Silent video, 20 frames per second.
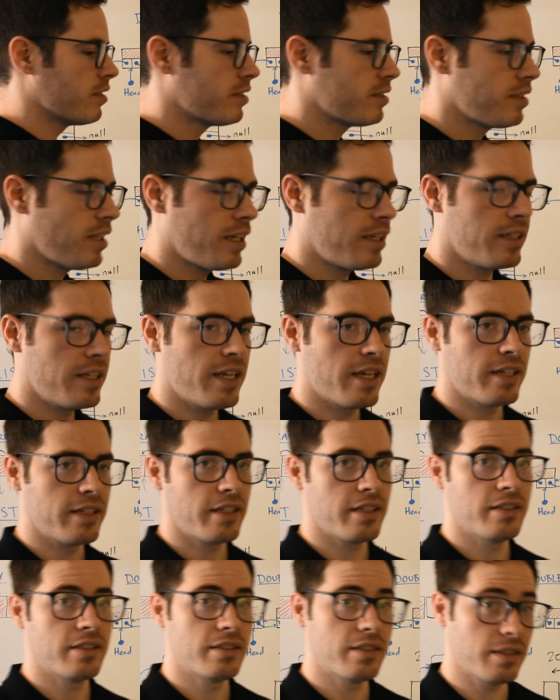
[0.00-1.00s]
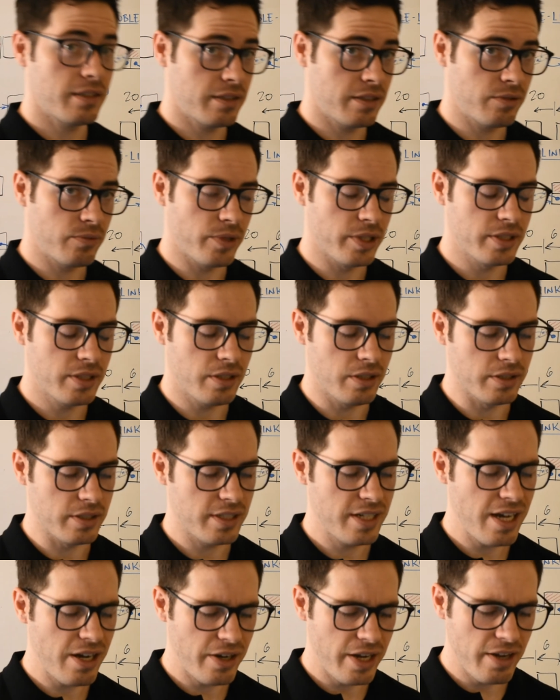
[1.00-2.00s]
slightly inconsistent results.
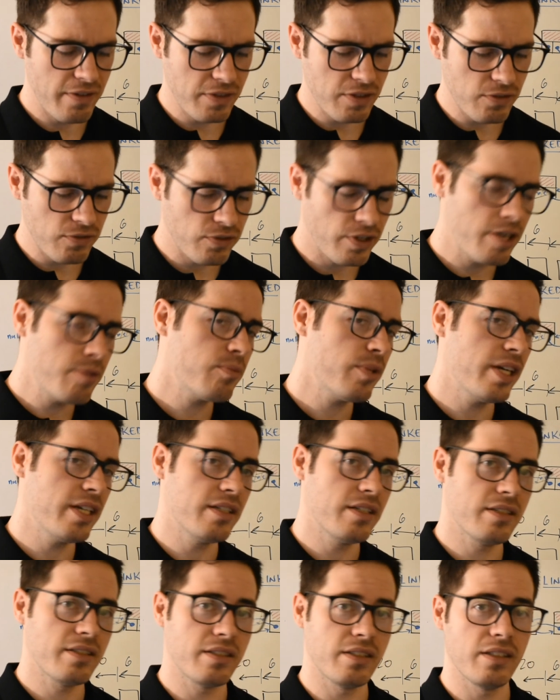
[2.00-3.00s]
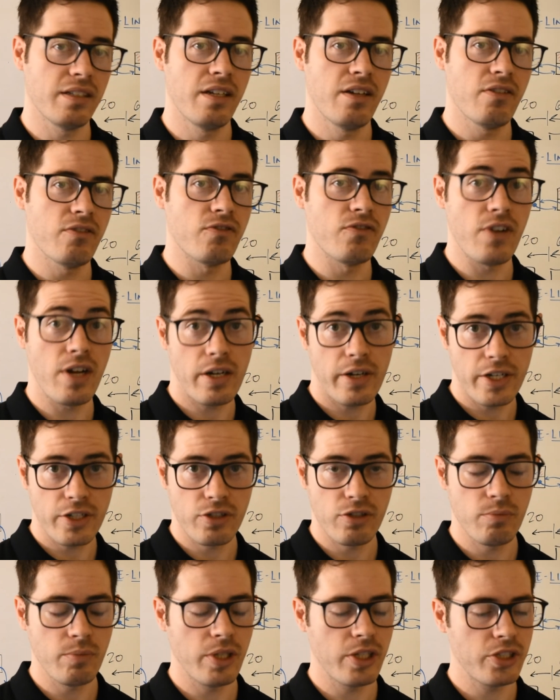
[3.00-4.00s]
Now, if the frame rate doesn't vary
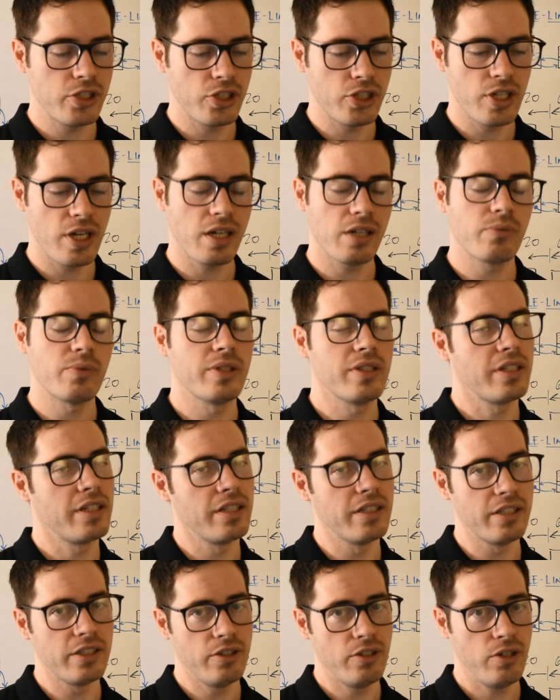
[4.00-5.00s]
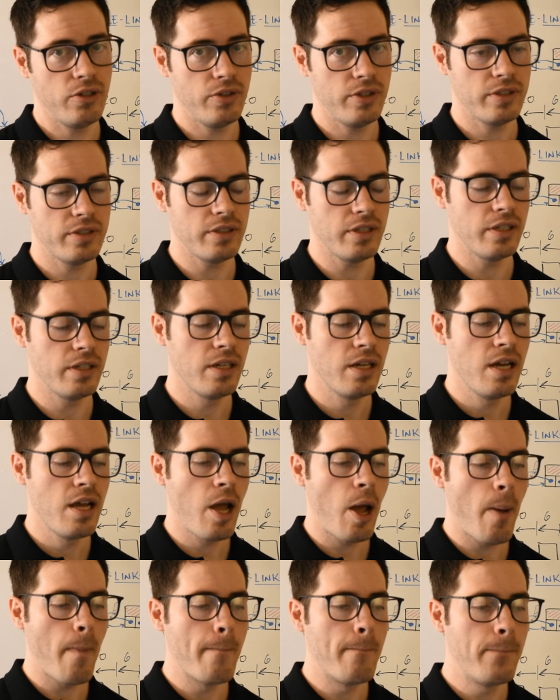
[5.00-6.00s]
too much, you're not really going to notice it.
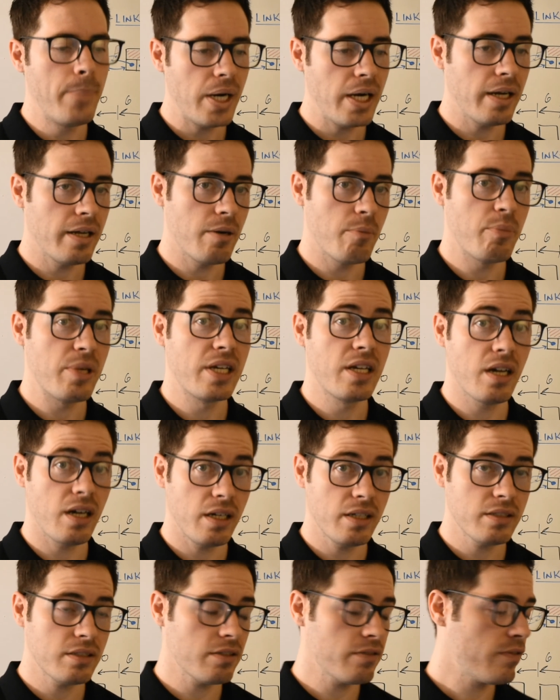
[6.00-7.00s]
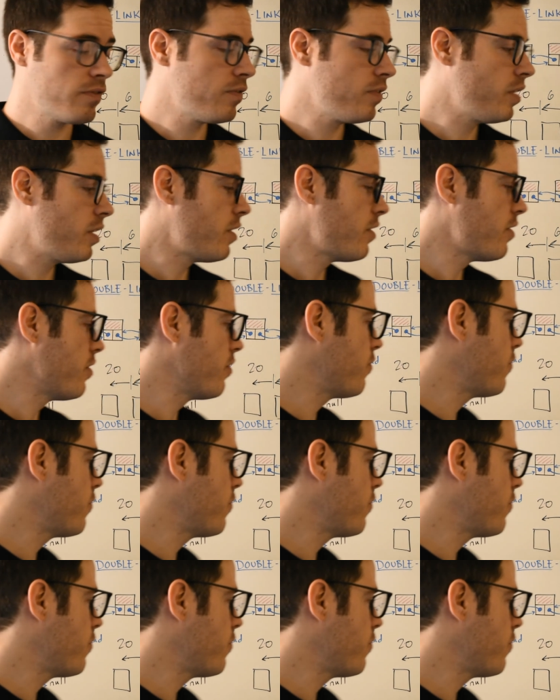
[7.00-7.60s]
But because of the